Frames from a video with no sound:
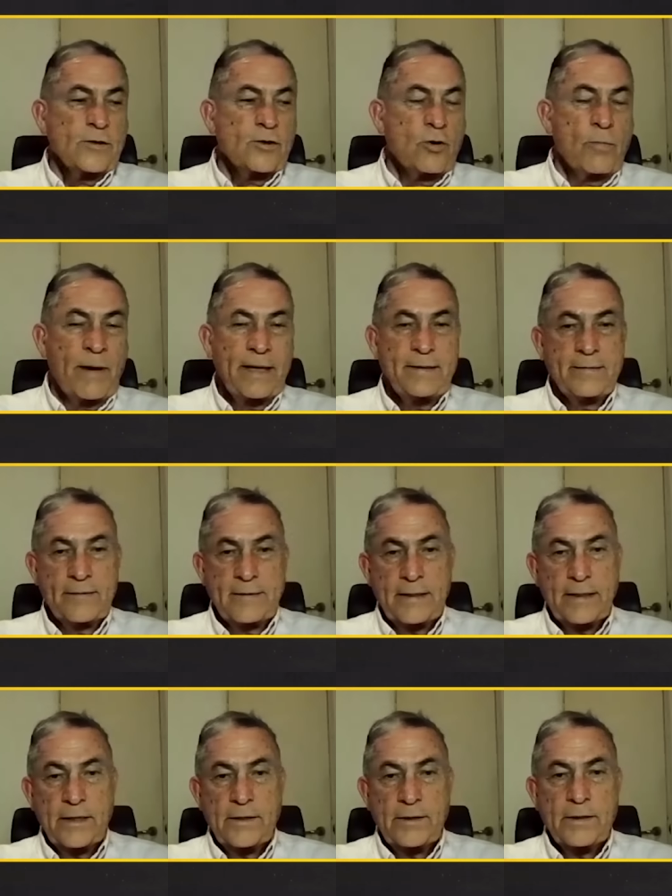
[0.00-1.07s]

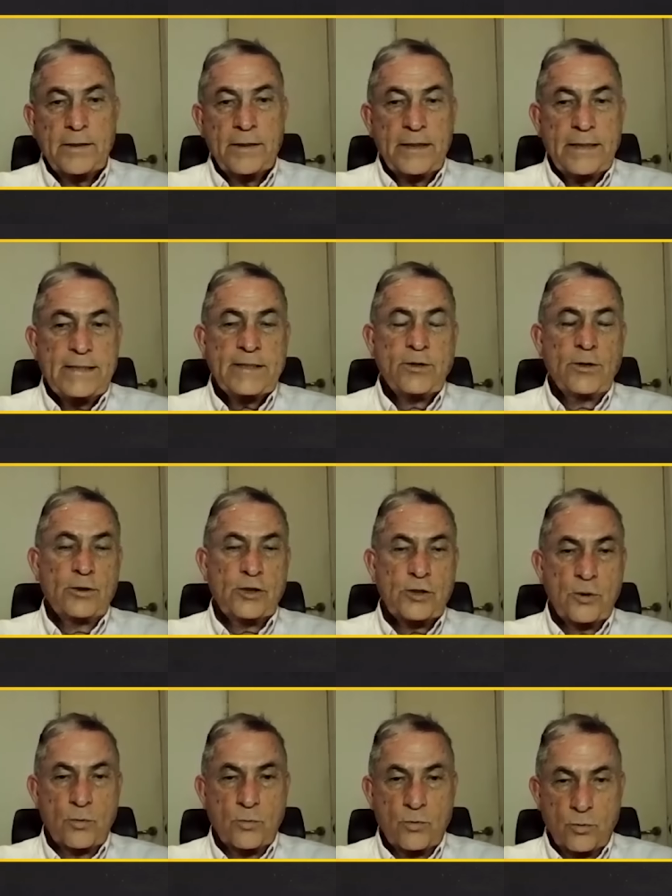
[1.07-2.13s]
commander is not
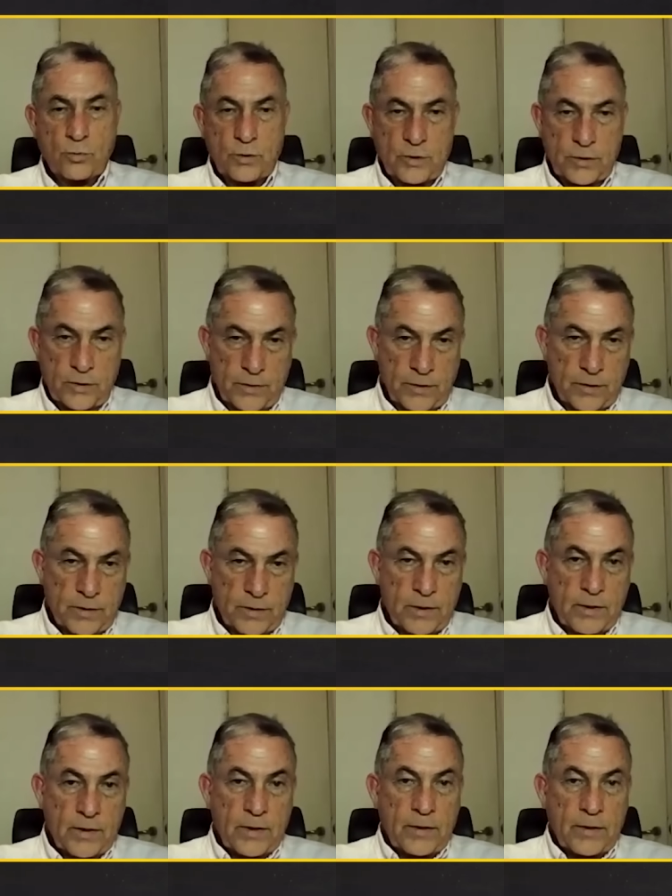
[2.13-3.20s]
so
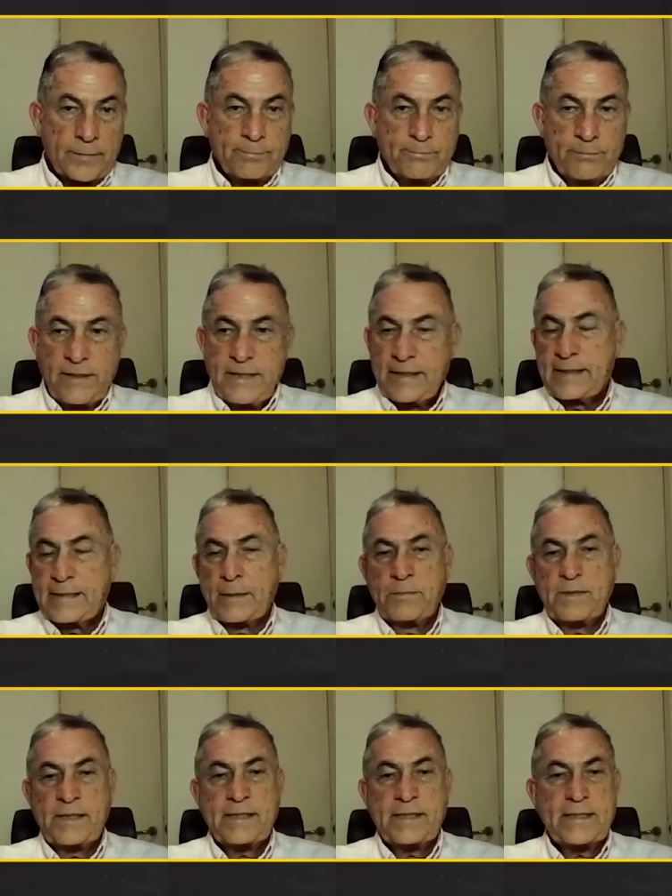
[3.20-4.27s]
good, did some
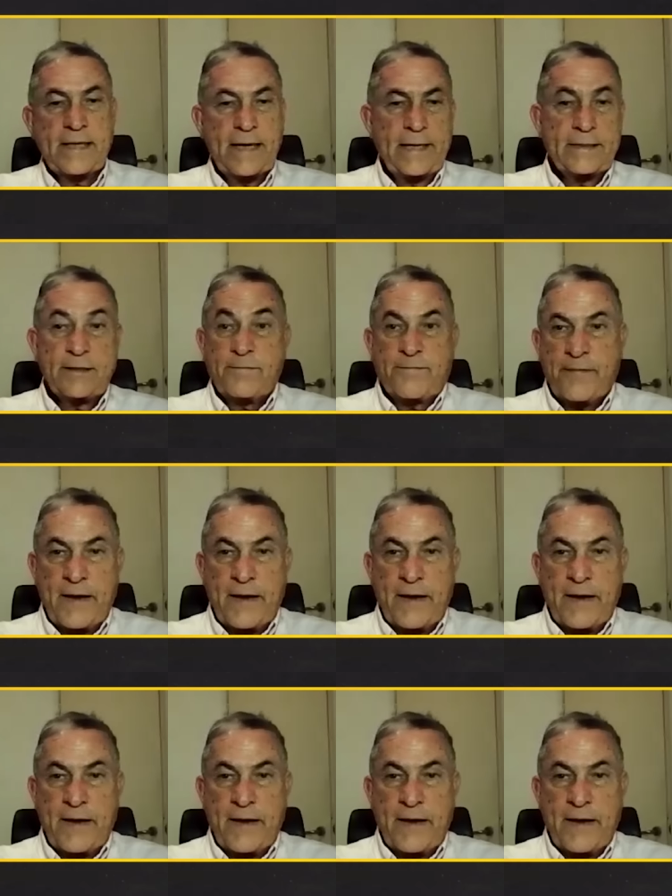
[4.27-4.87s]
mistakes,